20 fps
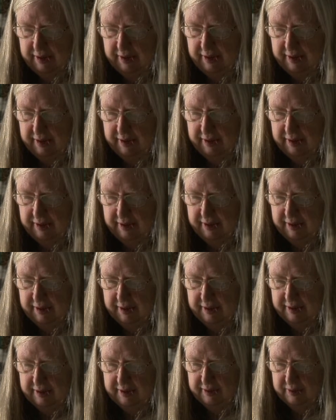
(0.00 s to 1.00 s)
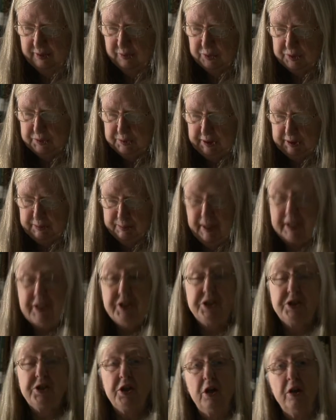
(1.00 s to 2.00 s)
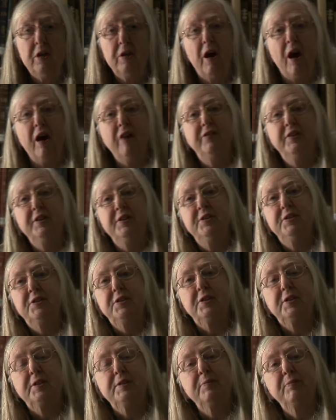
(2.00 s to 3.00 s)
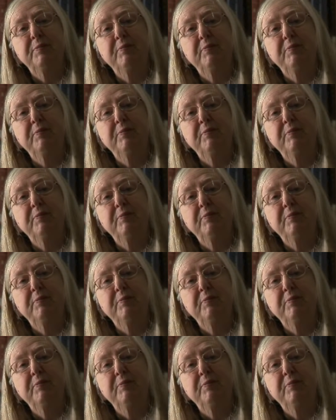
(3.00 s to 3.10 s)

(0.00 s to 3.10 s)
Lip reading: is based on Ovid's